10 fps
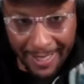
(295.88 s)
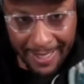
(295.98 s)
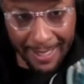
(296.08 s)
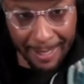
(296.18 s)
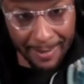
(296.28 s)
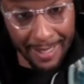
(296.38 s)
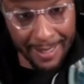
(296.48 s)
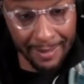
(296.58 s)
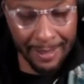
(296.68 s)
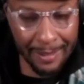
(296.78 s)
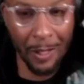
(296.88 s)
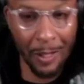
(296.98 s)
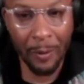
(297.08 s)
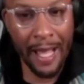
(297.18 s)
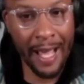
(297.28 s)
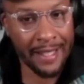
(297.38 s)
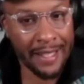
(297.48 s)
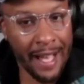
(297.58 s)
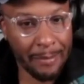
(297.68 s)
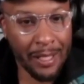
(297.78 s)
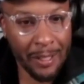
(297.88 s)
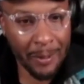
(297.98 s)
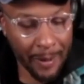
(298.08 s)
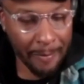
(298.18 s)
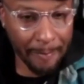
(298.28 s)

it just comes down to like no one has the time to do it.